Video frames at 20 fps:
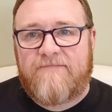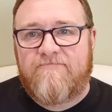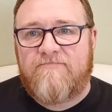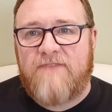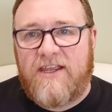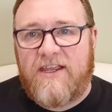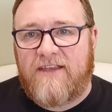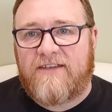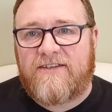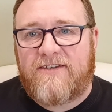
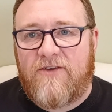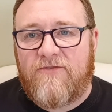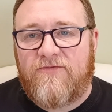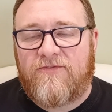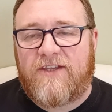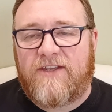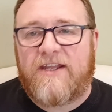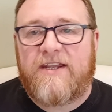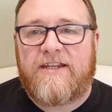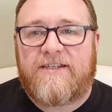make
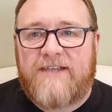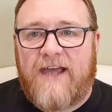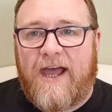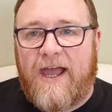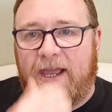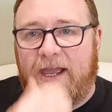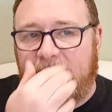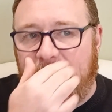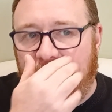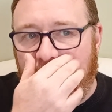yourself kind of
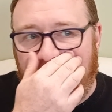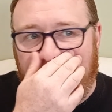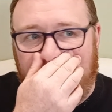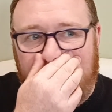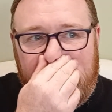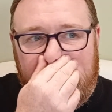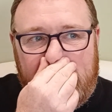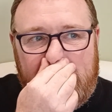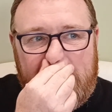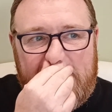tired of
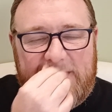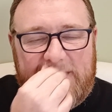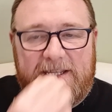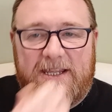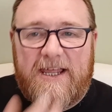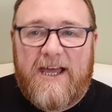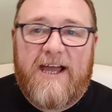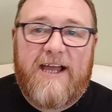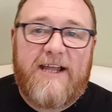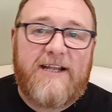it and things
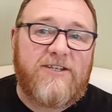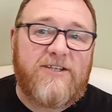like that.